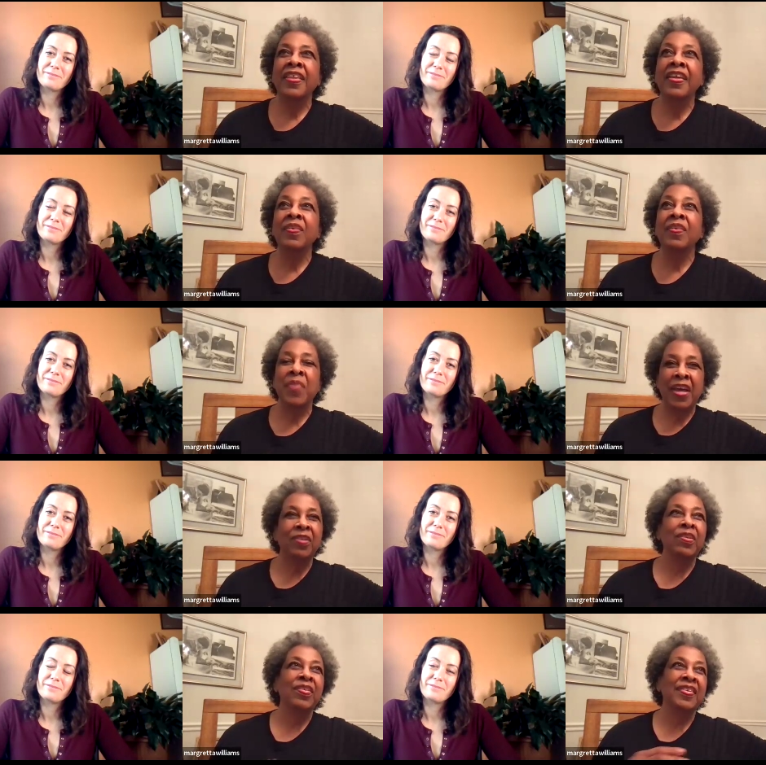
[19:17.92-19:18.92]
Speaker 1: I think it
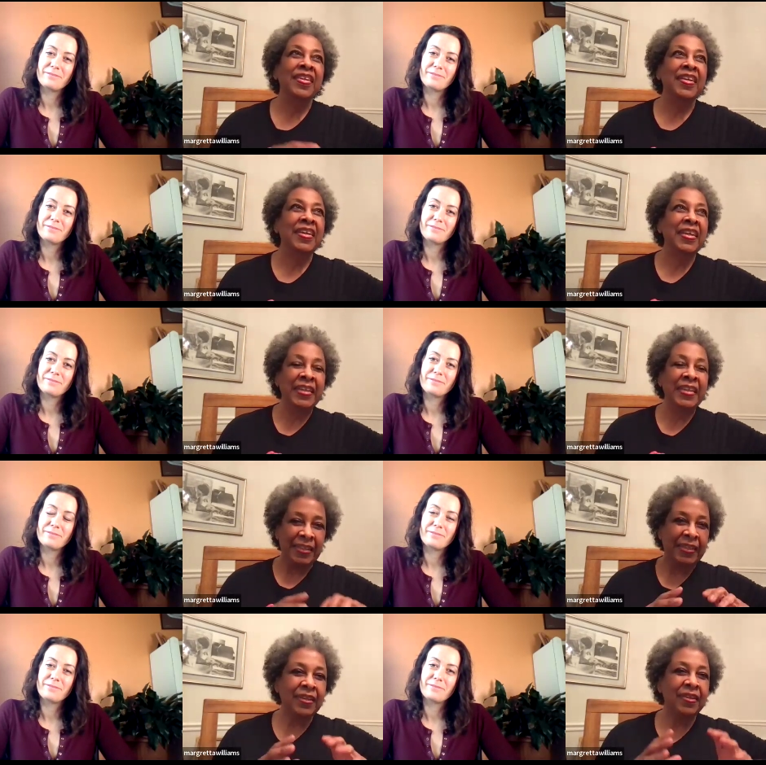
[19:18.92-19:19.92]
matters to eat
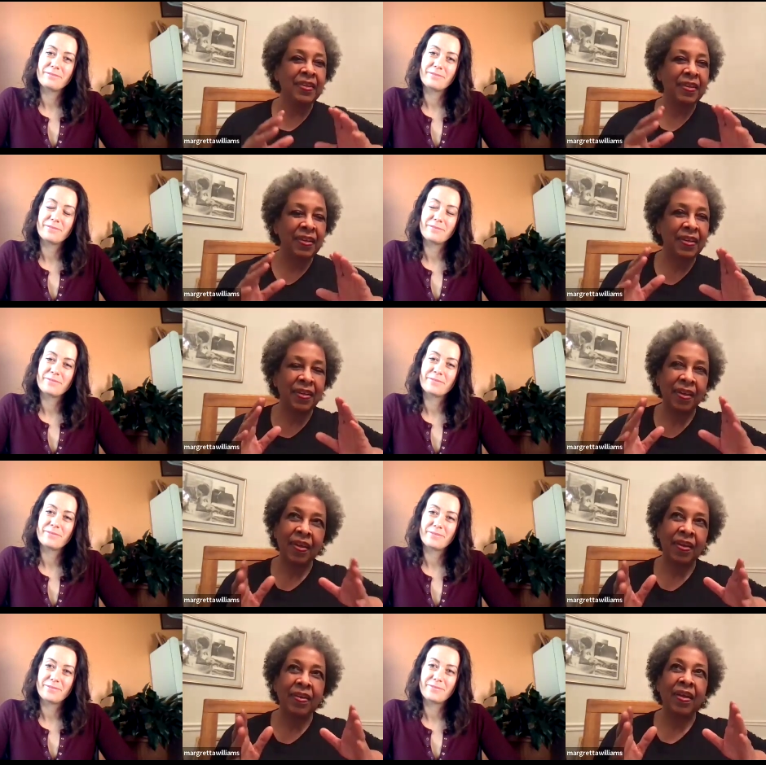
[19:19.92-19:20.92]

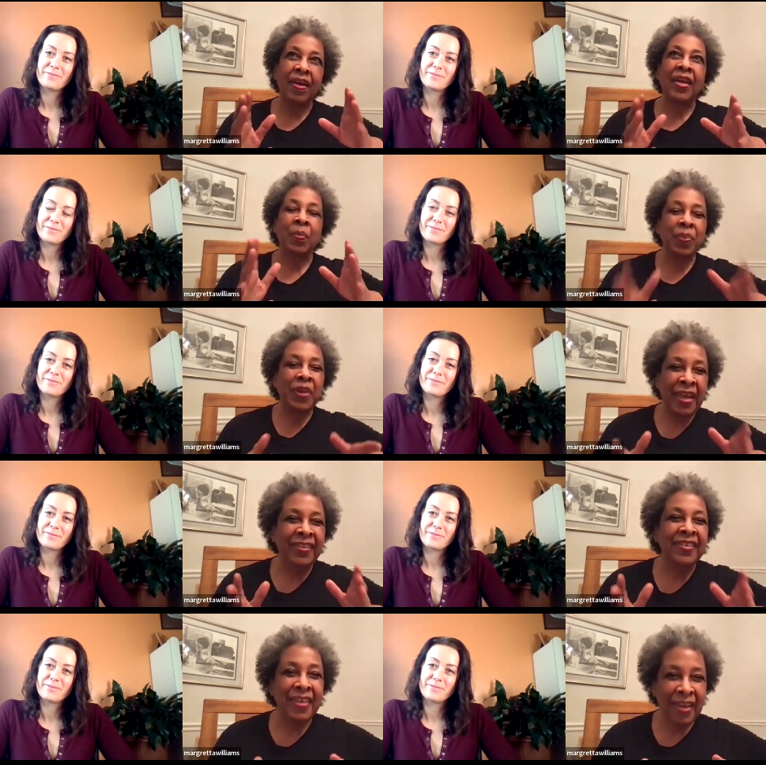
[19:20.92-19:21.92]
at a
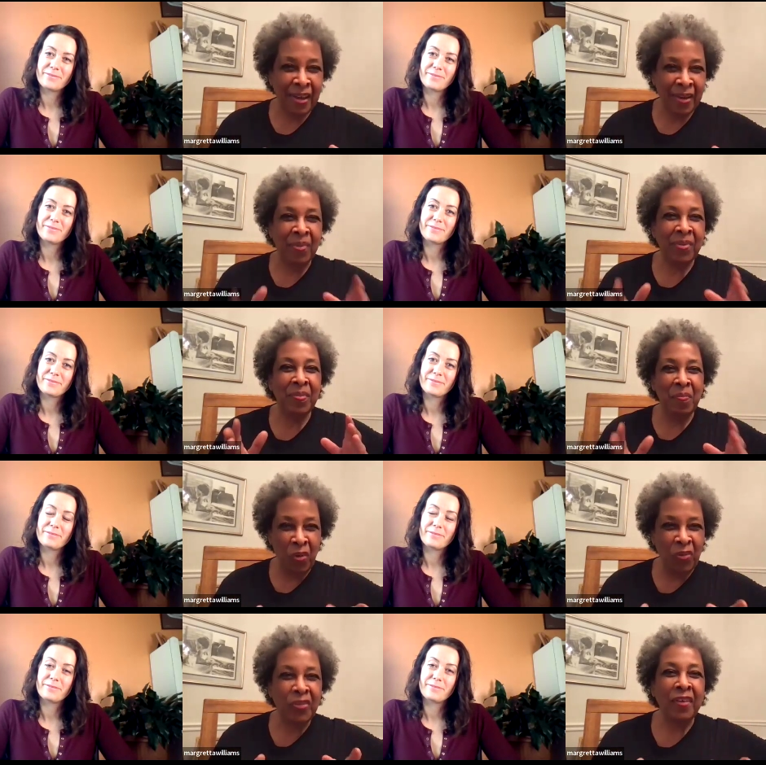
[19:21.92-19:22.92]
planned time
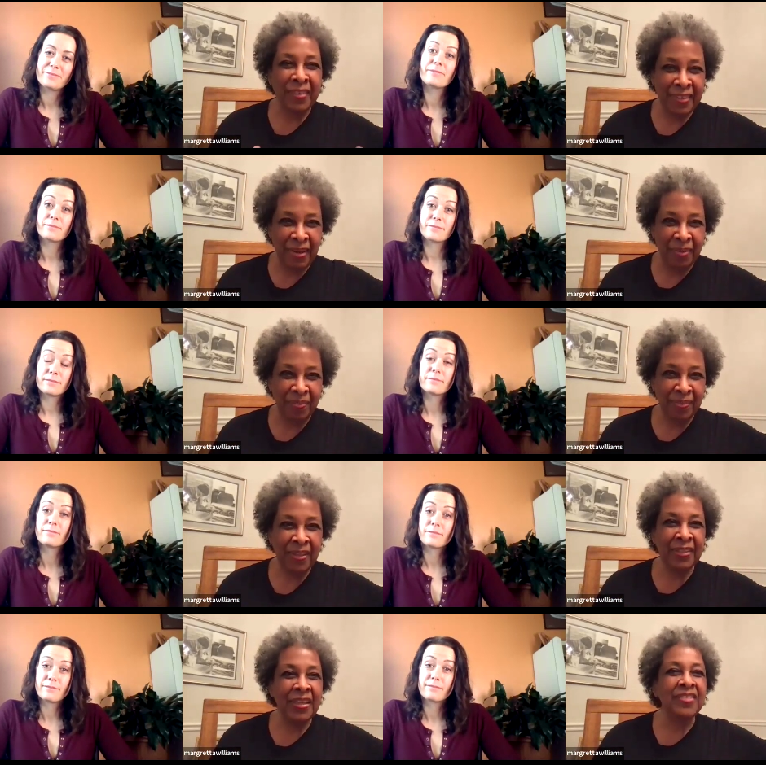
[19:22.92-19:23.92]
most of the time,
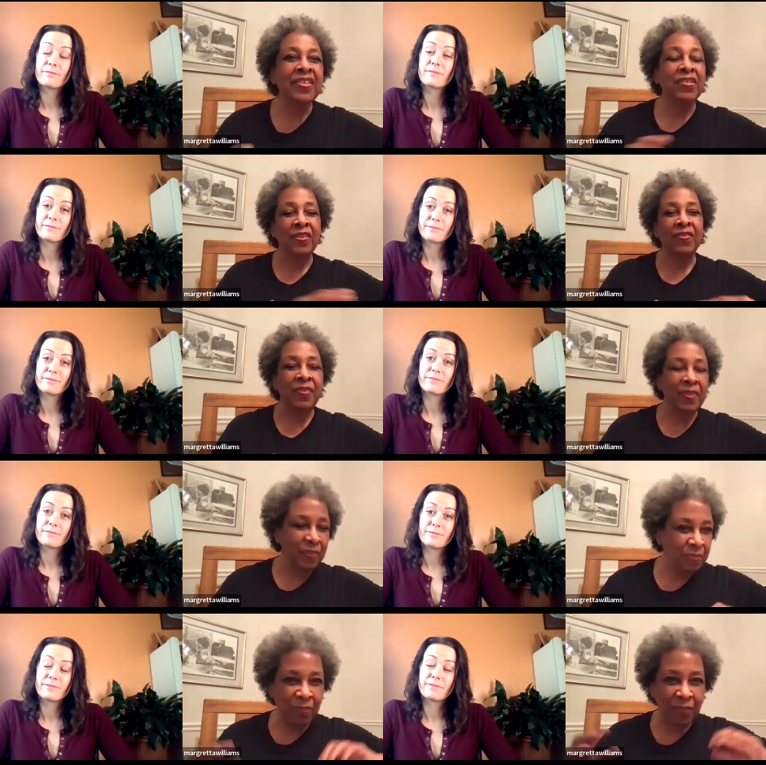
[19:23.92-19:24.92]
unless there's a
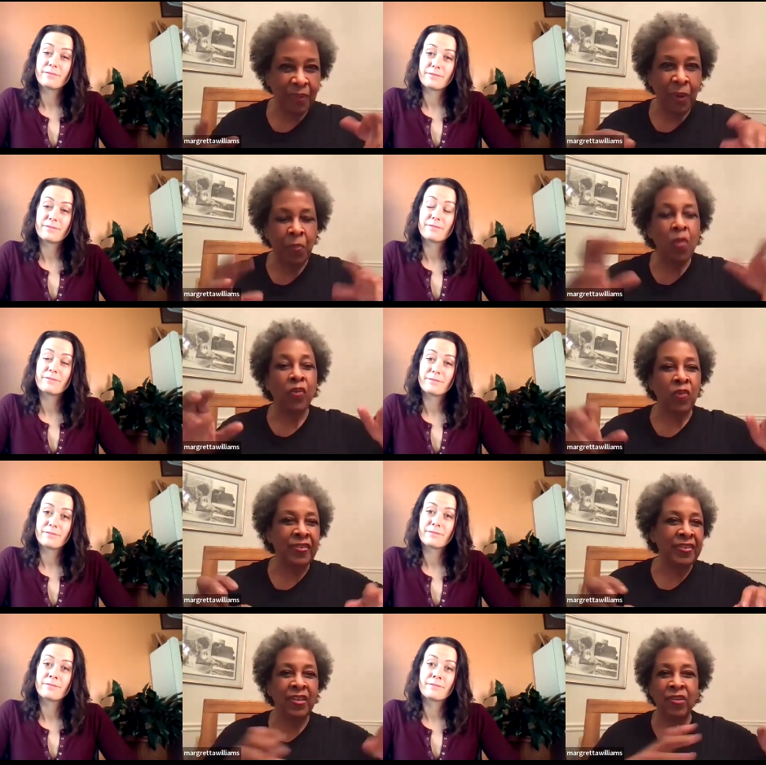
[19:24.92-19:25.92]
important
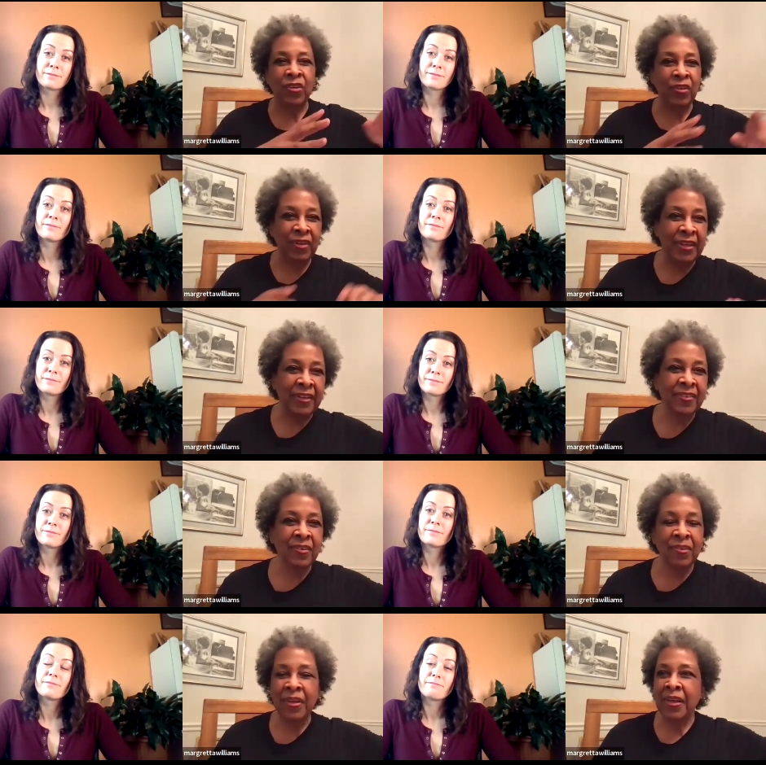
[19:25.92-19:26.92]
reason that you couldn't eat.
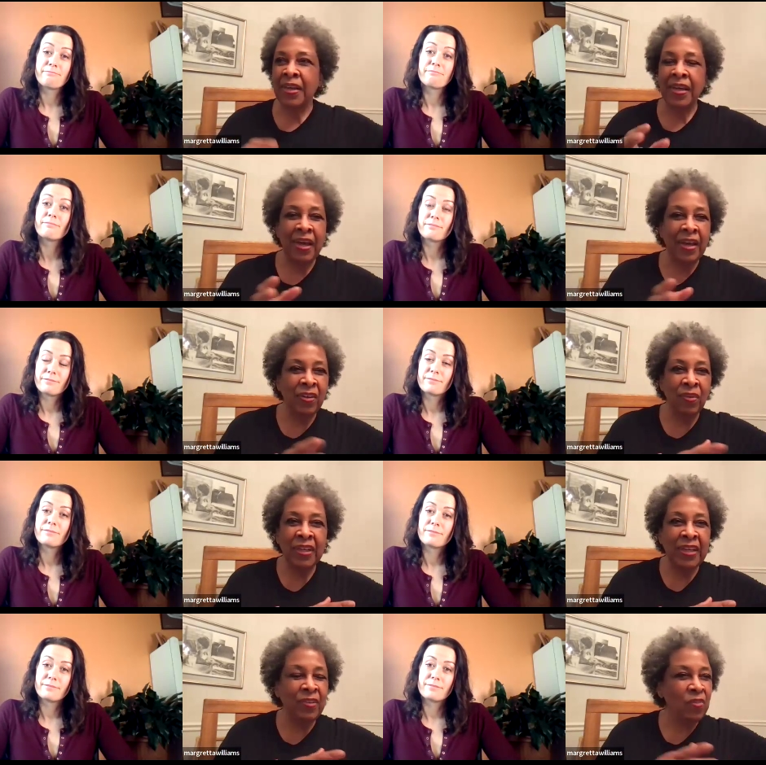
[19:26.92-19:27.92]
So I
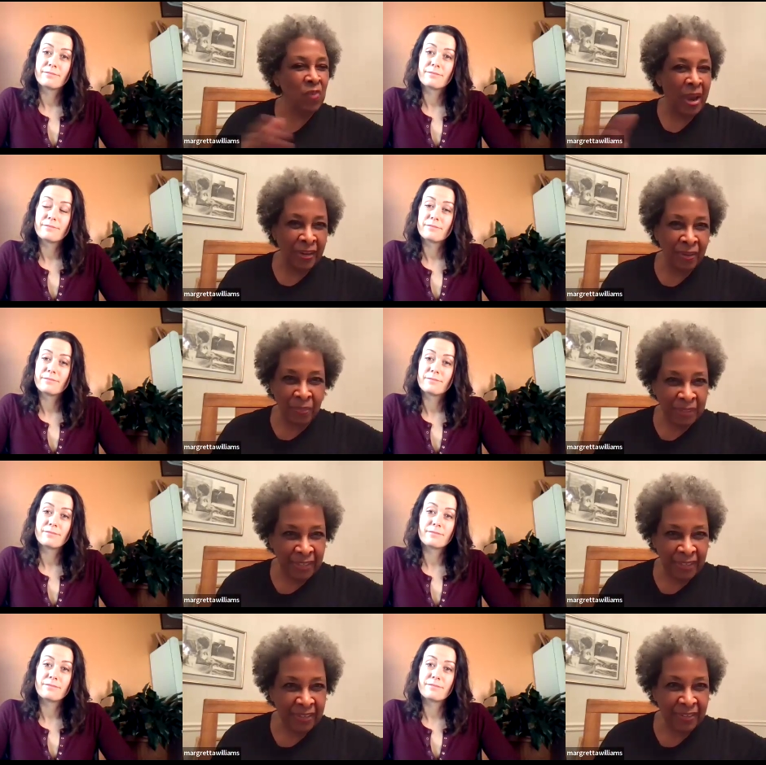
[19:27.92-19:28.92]
don't eat
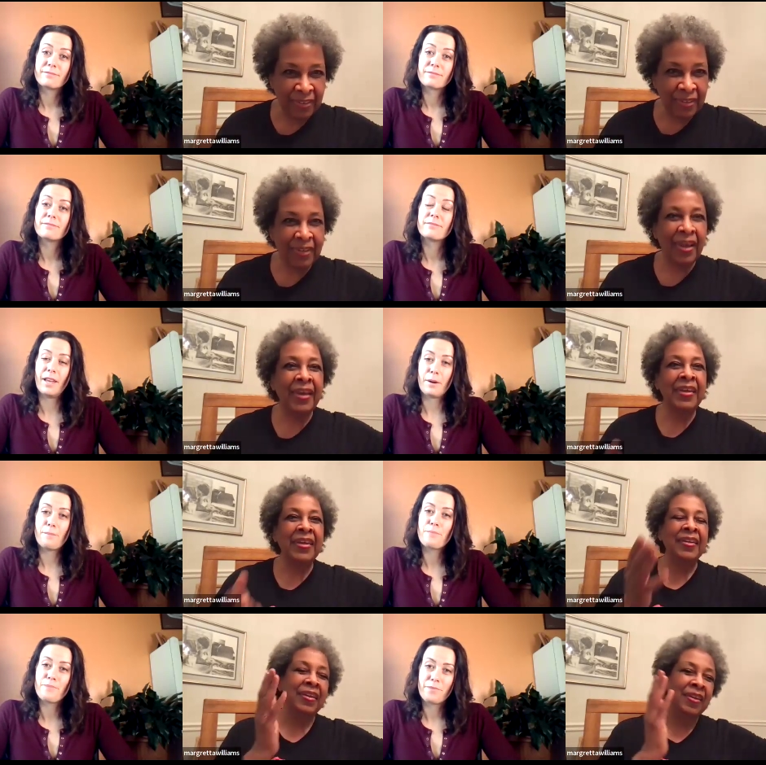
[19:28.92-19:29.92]
randomly. Yeah. I
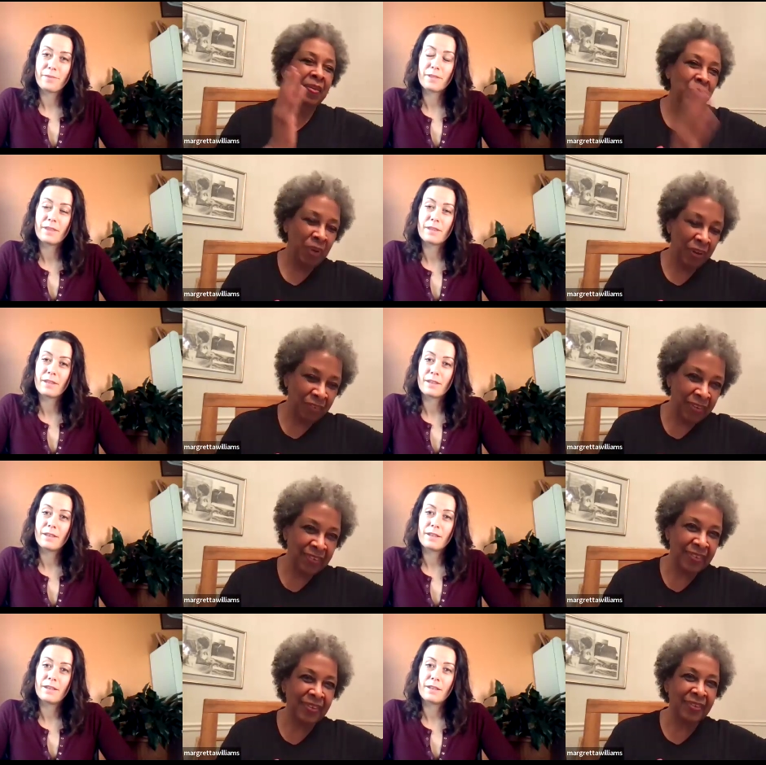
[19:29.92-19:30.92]
eat
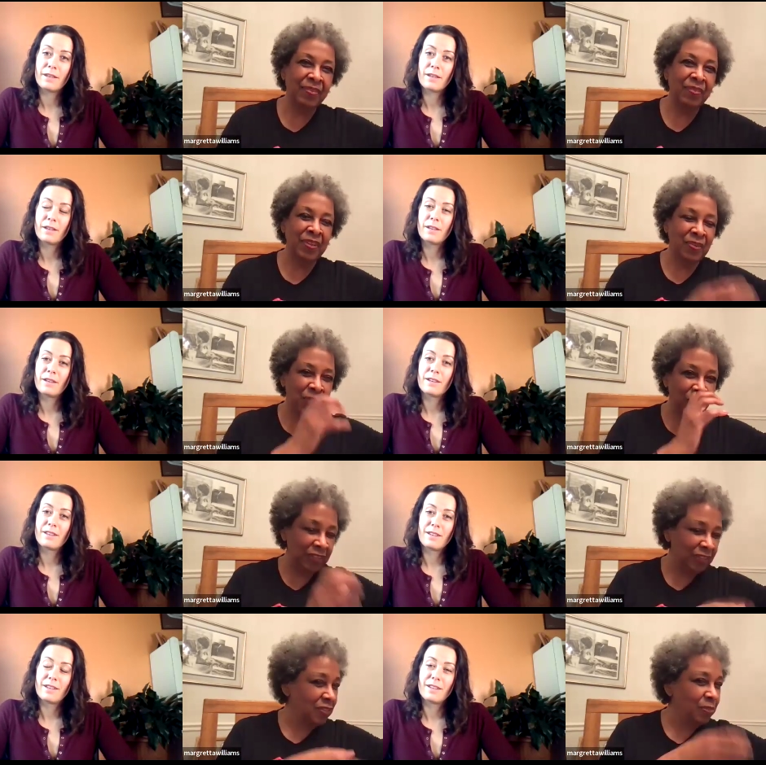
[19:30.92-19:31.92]
breakfast with a
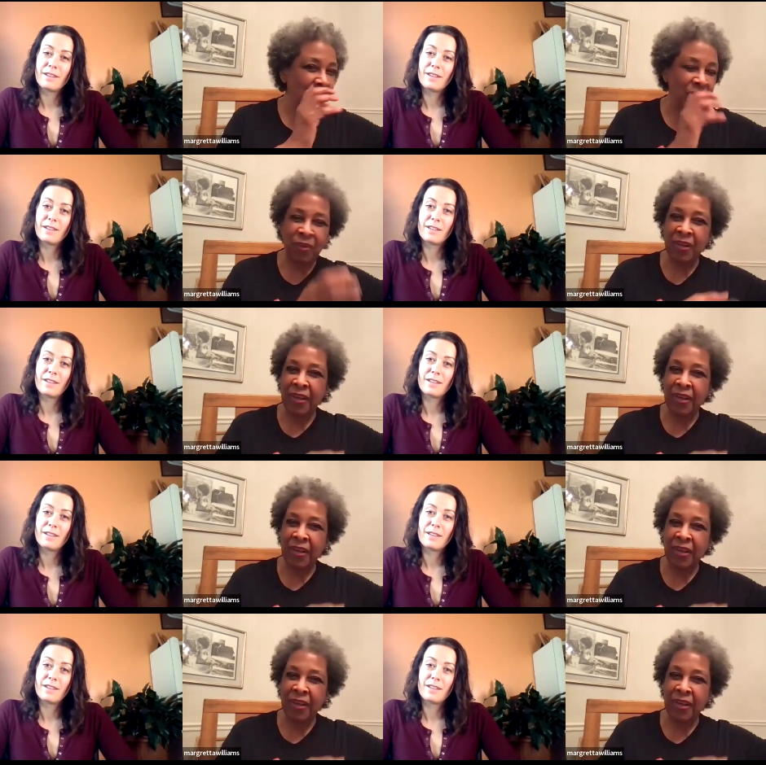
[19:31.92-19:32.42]
which is a smoothie.